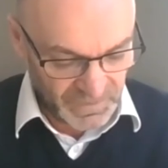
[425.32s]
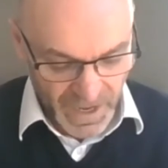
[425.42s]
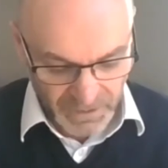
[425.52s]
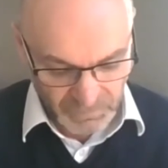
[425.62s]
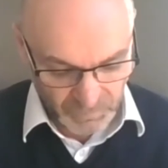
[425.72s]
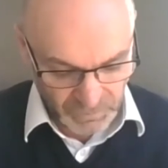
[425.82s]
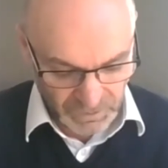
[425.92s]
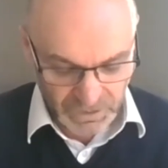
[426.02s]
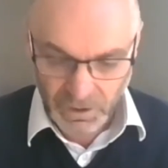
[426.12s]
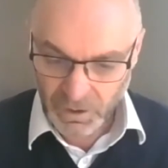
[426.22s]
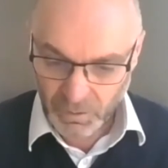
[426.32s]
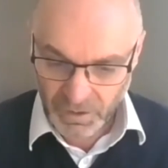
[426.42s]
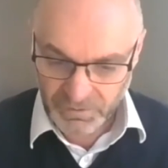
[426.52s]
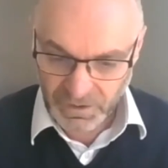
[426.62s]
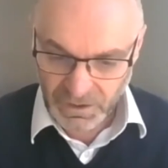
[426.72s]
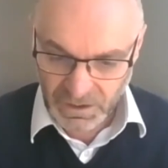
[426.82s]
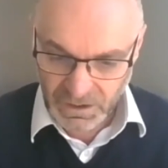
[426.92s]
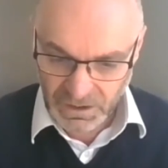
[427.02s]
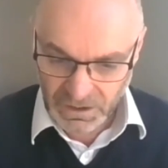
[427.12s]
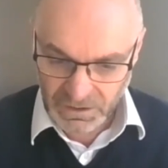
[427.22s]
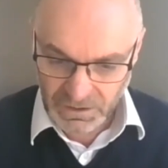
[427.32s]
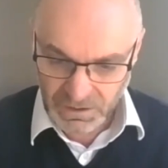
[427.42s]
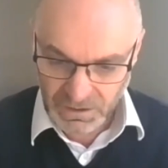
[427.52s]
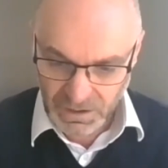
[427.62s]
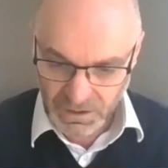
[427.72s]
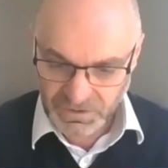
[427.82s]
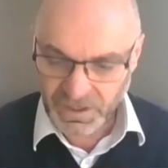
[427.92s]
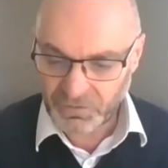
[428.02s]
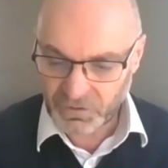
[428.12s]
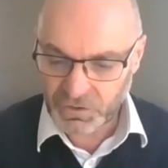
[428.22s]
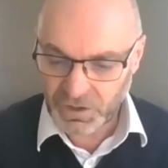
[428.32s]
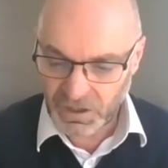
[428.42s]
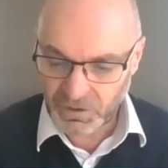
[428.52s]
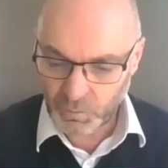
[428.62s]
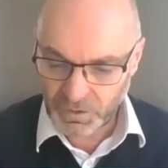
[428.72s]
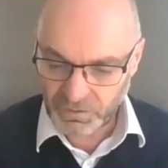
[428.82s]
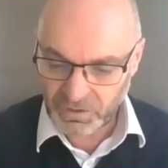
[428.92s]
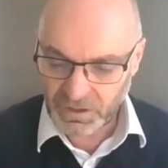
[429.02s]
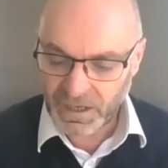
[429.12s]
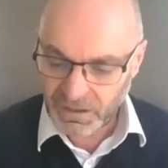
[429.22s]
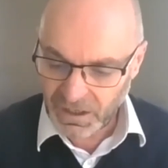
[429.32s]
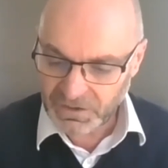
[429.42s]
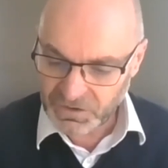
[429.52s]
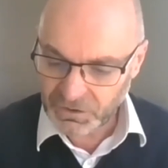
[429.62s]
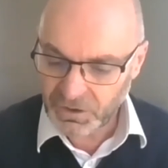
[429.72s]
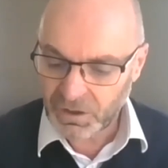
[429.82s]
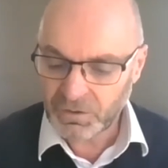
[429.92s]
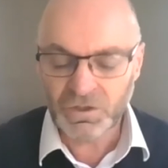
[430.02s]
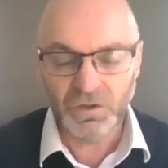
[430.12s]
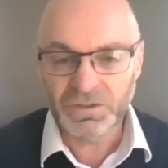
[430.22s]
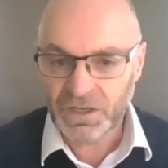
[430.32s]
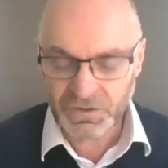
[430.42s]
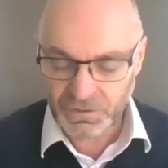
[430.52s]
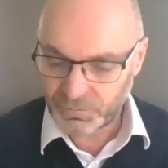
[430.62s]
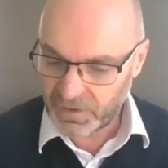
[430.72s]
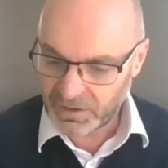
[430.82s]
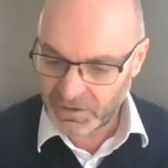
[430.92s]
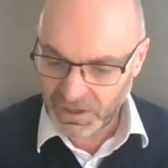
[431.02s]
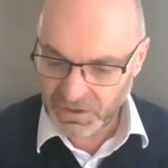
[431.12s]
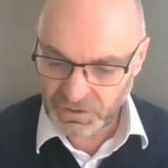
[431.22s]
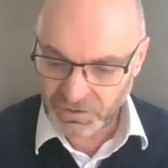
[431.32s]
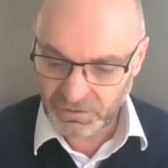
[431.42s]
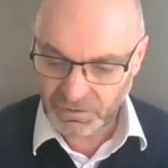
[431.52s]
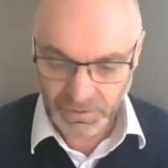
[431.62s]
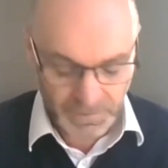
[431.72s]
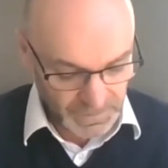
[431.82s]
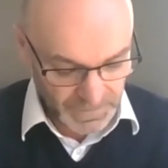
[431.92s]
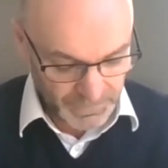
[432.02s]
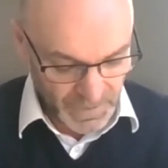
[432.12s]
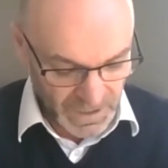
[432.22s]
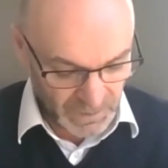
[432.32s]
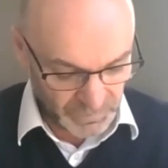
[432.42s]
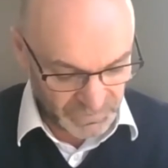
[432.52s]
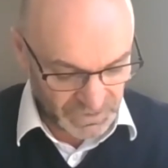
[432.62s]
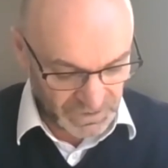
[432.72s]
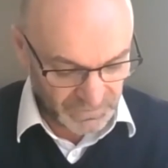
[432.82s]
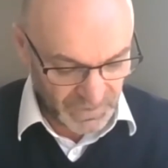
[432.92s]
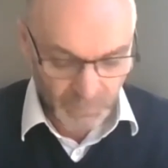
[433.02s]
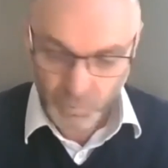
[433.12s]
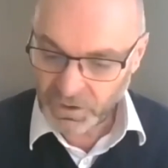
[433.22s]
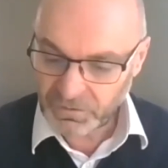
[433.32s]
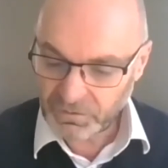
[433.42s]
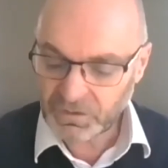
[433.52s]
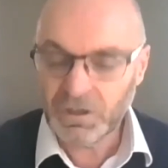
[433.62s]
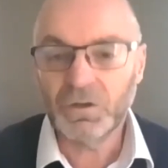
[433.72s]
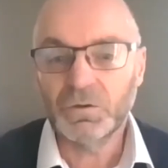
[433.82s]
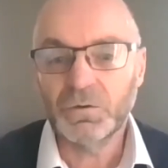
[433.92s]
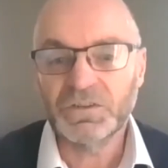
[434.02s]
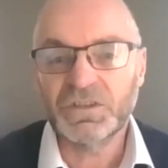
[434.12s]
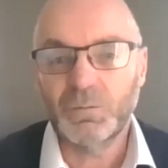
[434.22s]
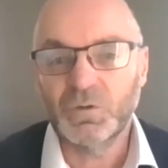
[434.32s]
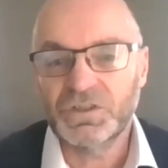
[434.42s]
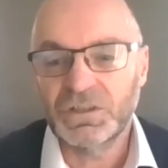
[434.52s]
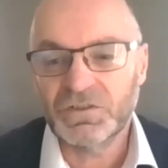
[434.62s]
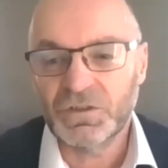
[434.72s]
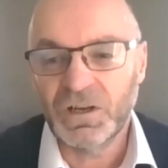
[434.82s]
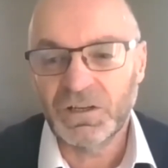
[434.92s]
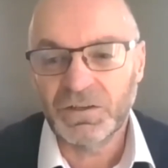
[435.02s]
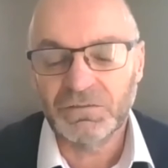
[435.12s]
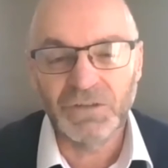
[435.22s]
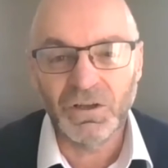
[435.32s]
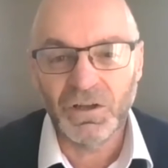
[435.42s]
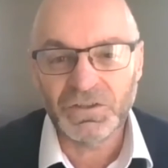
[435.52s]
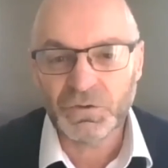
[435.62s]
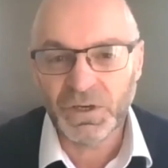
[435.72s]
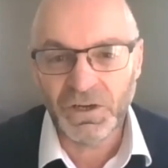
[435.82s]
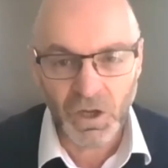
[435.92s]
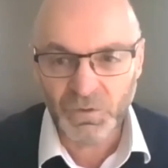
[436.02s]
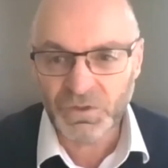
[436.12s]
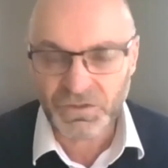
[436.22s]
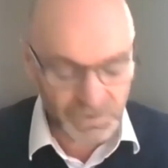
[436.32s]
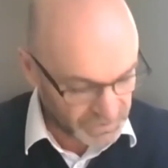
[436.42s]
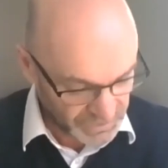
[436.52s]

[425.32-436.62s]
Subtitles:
that, I think in South Australia with the Adelaide Zero, Don Dunstan Foundation, and we've seen that with, establishing Australian Alliance to End Homelessness in